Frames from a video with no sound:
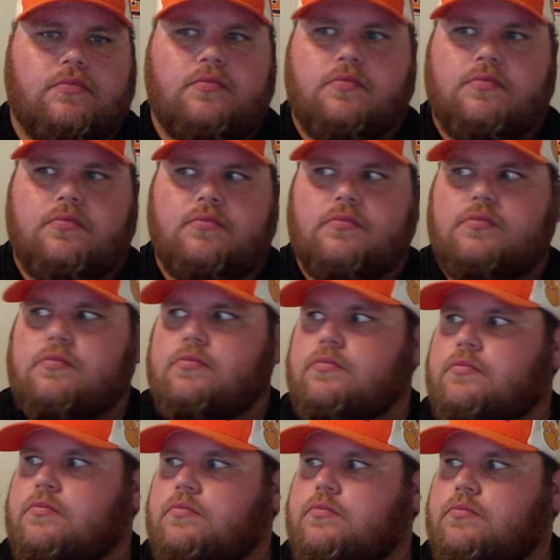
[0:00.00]

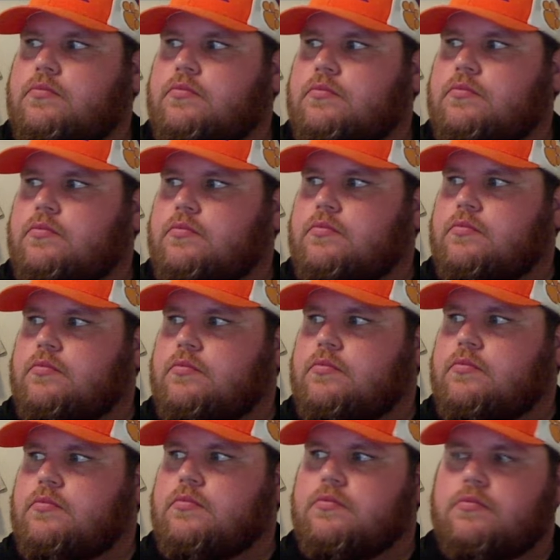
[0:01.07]

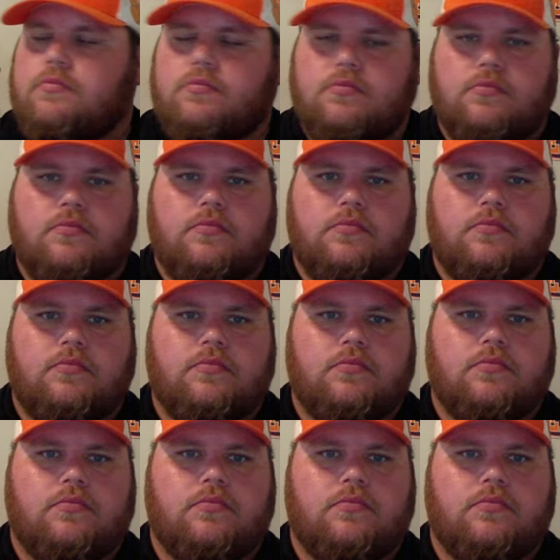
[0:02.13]
This person isn't speaking.